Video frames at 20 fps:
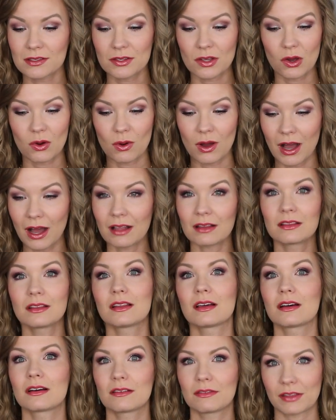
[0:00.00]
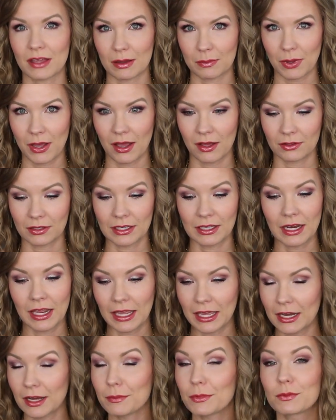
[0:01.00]
So I love that palette
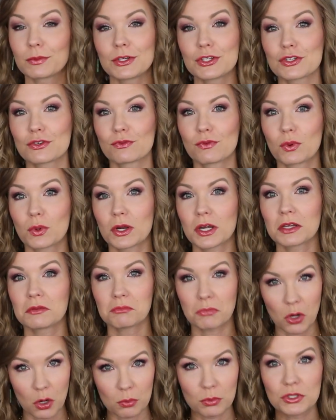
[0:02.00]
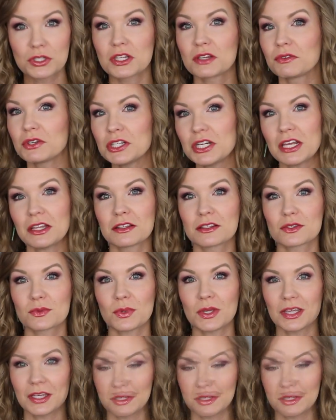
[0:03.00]
and I've been reaching for it almost every day this week.